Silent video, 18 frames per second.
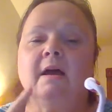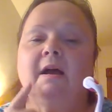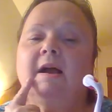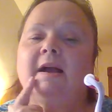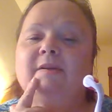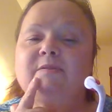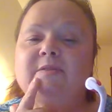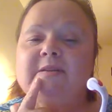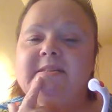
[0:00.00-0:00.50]

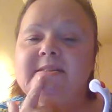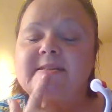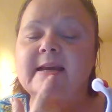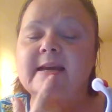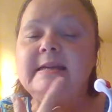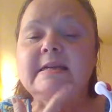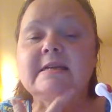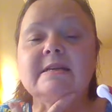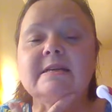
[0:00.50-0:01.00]
I've
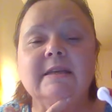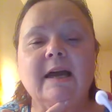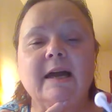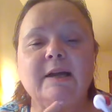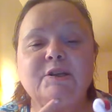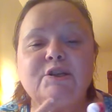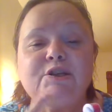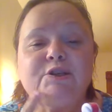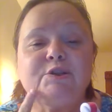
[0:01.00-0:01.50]
decided
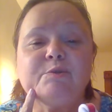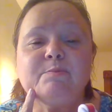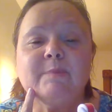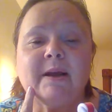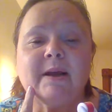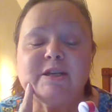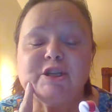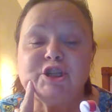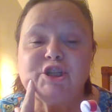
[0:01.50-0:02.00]
not to do
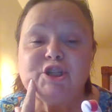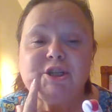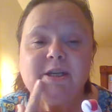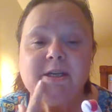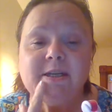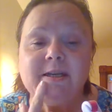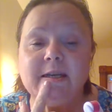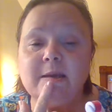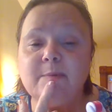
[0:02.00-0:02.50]
my
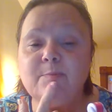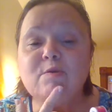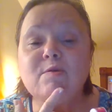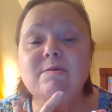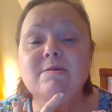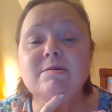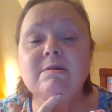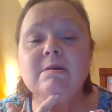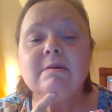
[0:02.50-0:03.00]
chin
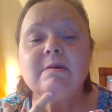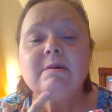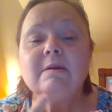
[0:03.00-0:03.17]
anymore